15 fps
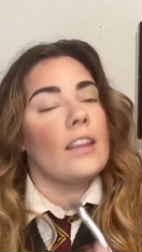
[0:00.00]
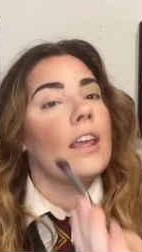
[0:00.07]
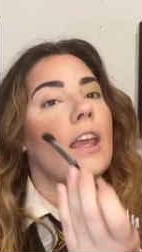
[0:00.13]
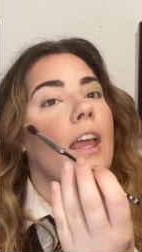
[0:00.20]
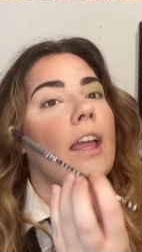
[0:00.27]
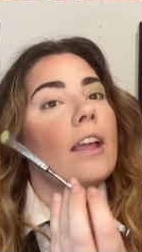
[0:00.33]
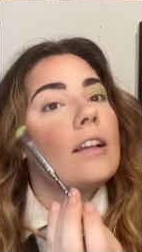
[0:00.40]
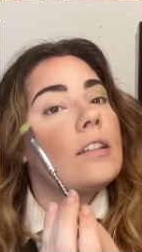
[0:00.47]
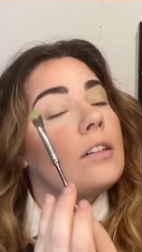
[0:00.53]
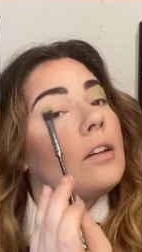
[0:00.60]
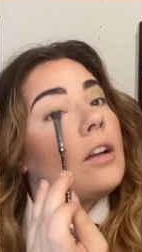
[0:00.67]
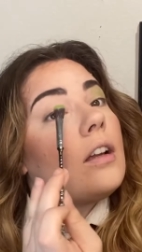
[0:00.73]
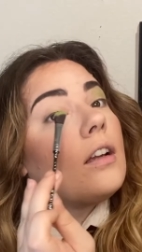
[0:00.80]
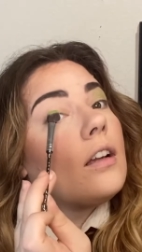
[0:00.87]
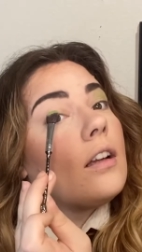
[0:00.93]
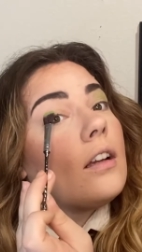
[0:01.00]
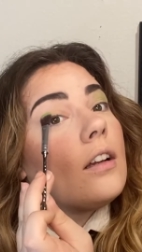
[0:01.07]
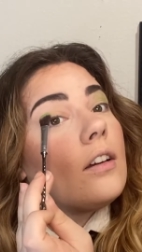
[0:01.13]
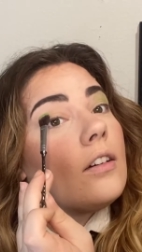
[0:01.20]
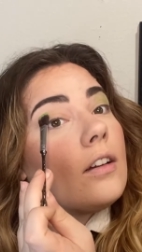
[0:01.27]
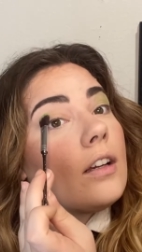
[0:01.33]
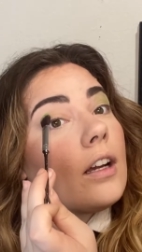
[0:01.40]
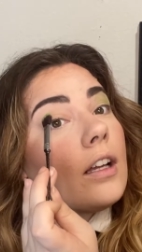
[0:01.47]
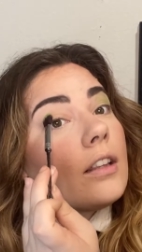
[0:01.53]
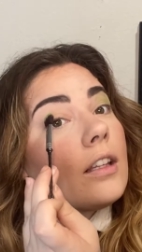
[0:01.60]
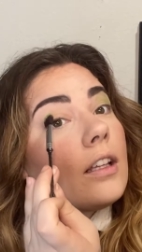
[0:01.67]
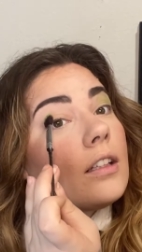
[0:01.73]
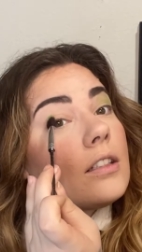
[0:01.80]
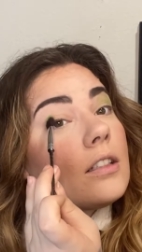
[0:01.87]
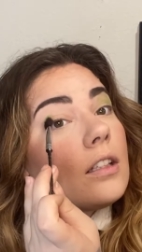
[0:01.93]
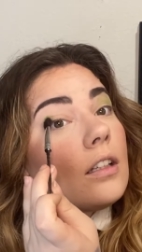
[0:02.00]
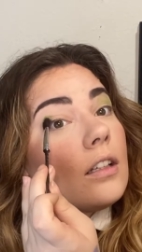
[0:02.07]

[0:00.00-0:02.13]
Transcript: Okay, we got this.